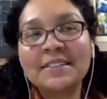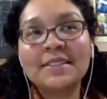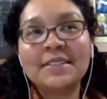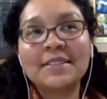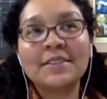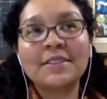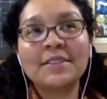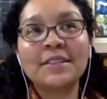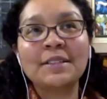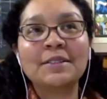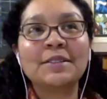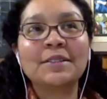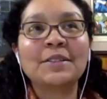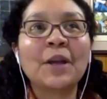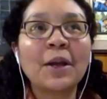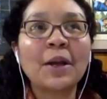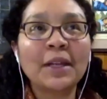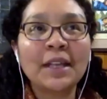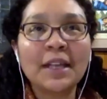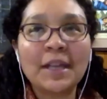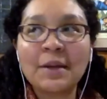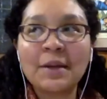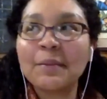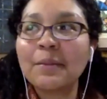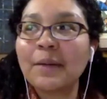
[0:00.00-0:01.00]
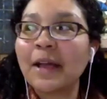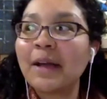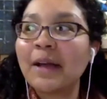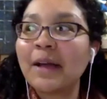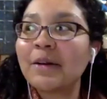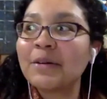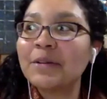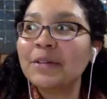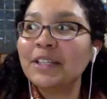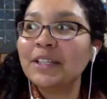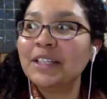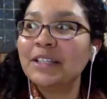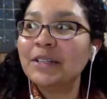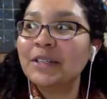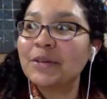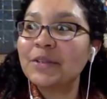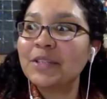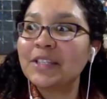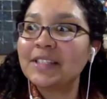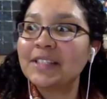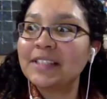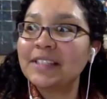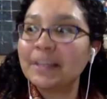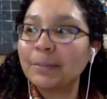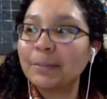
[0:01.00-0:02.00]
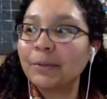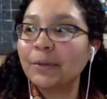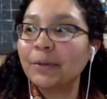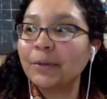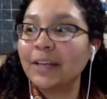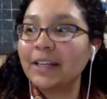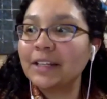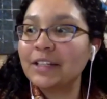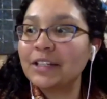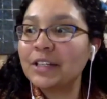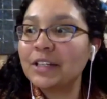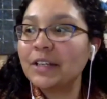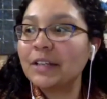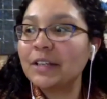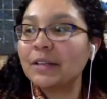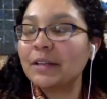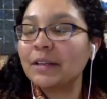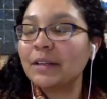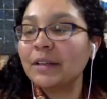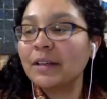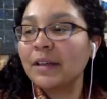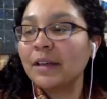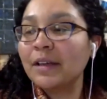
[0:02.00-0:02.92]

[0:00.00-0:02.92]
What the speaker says: he's talking about, you know, the separation